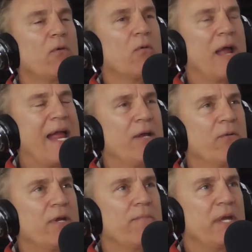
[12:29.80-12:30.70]
they were
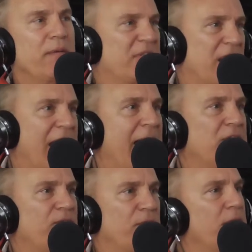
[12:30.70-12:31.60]
angry at me because I
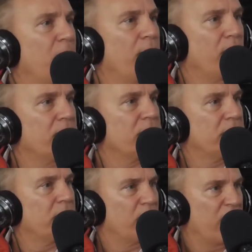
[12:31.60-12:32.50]
asked for the numbers
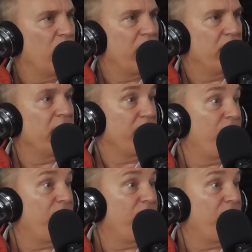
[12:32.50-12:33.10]
and they're like ready. They